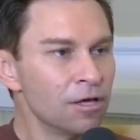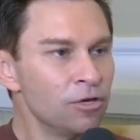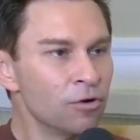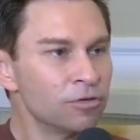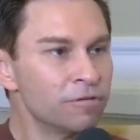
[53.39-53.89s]

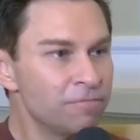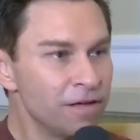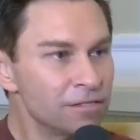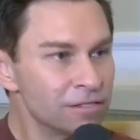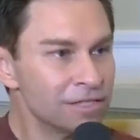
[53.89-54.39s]
your
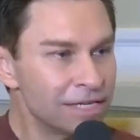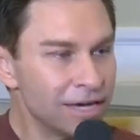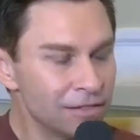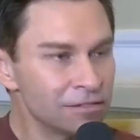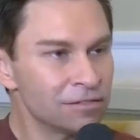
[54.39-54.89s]
defenses
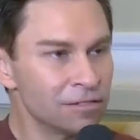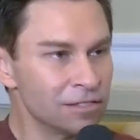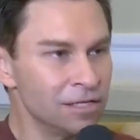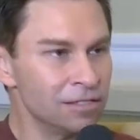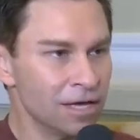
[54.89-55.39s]
against
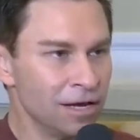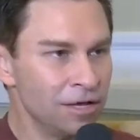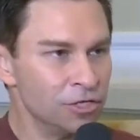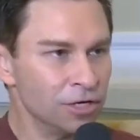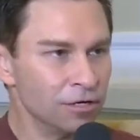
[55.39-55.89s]
disease and
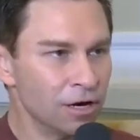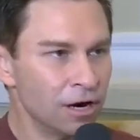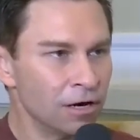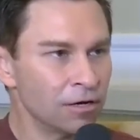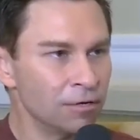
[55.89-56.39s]
aging
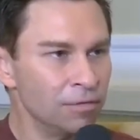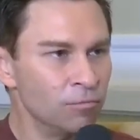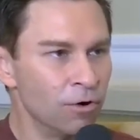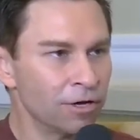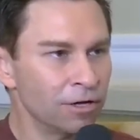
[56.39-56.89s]
are going to be
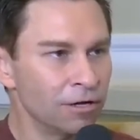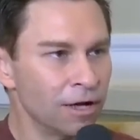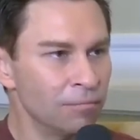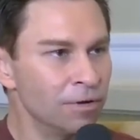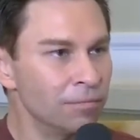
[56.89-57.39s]
working
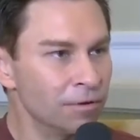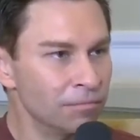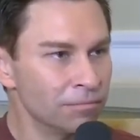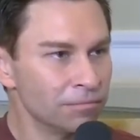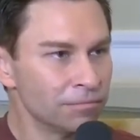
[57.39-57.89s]
at a minimum.